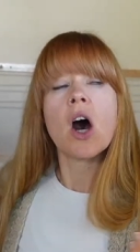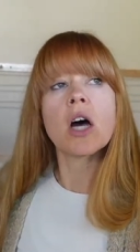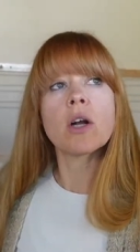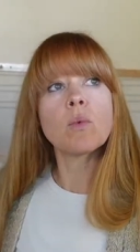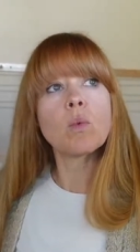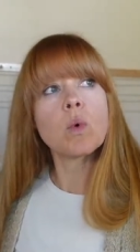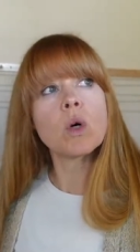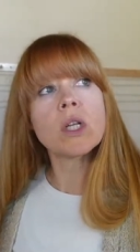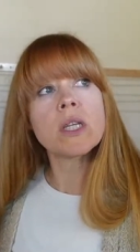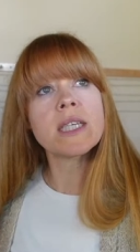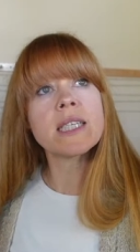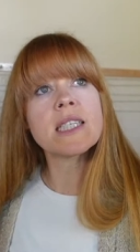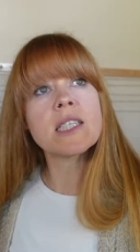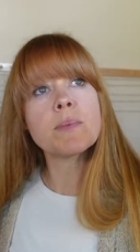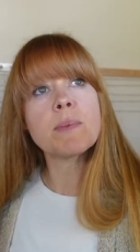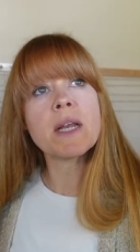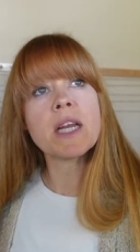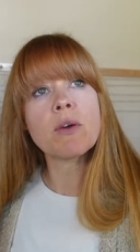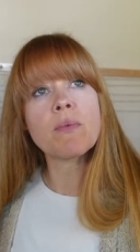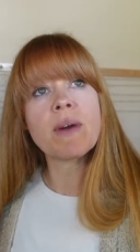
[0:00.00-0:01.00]
On Wool and
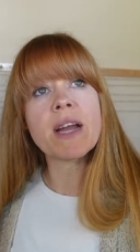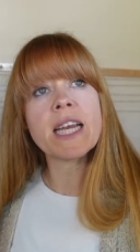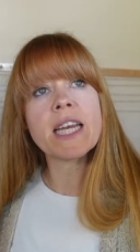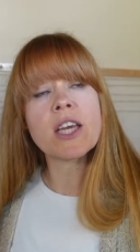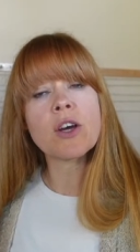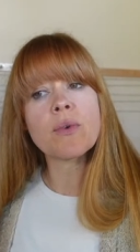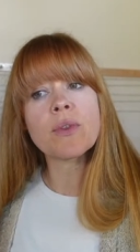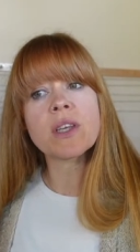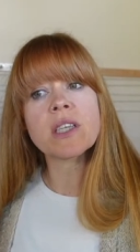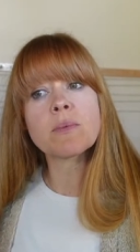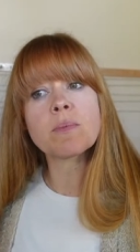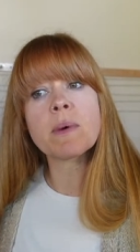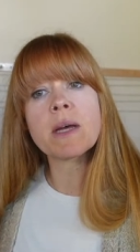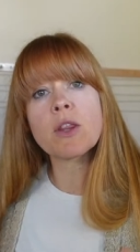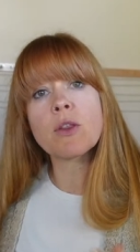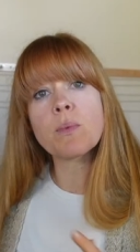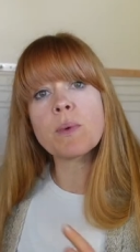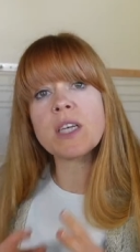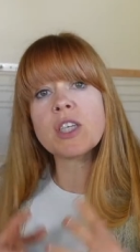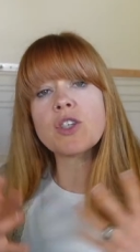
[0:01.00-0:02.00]
Spinning Radio this
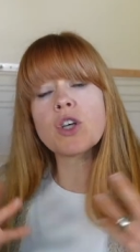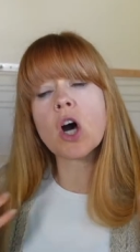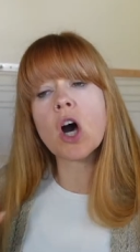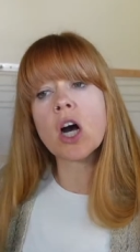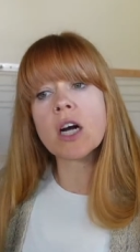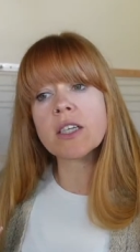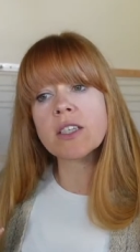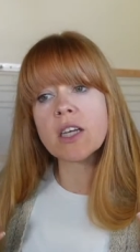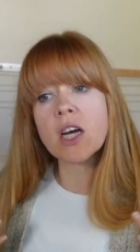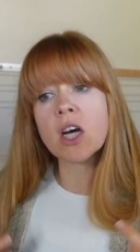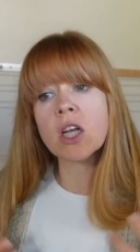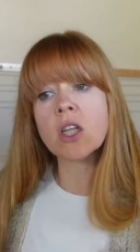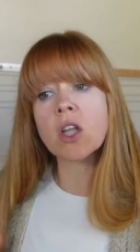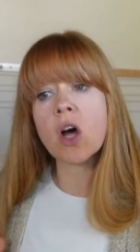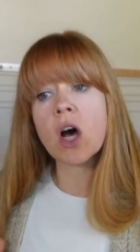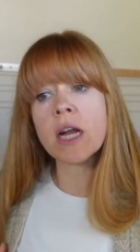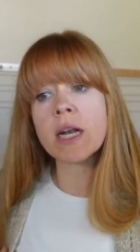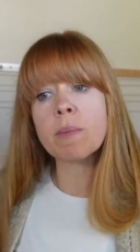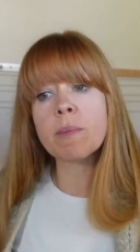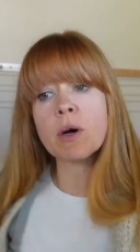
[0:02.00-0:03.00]
month, we talked a
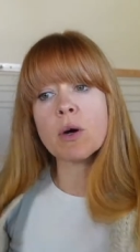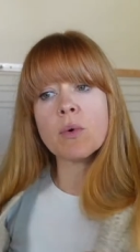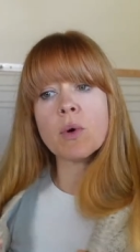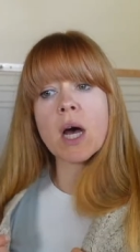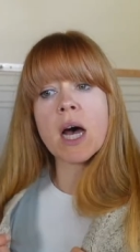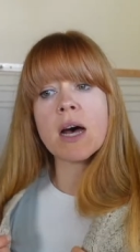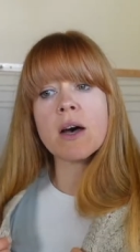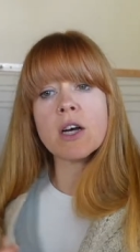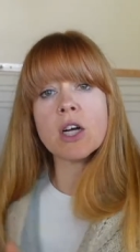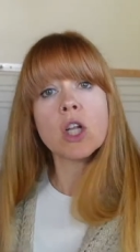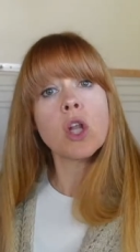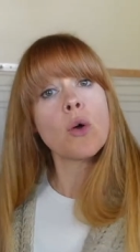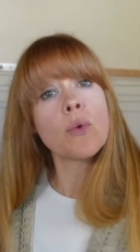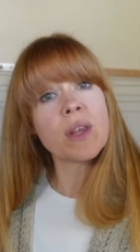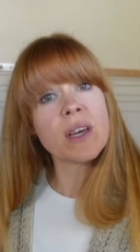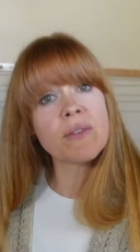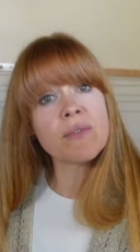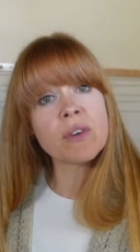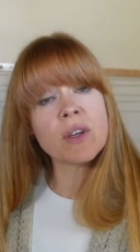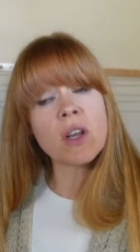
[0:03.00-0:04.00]
lot about uh,
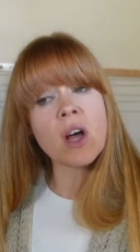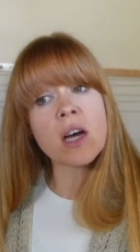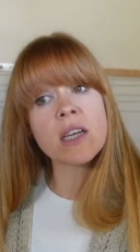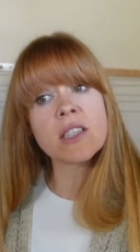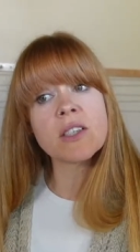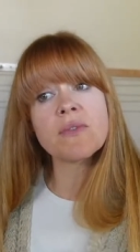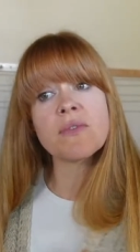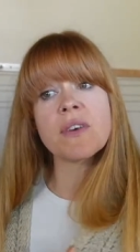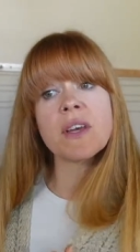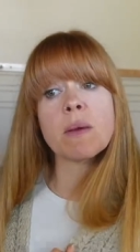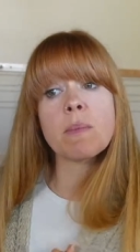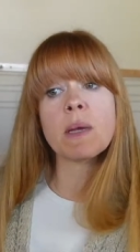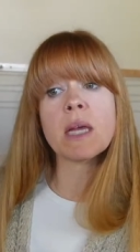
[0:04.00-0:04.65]
clothing philosophy.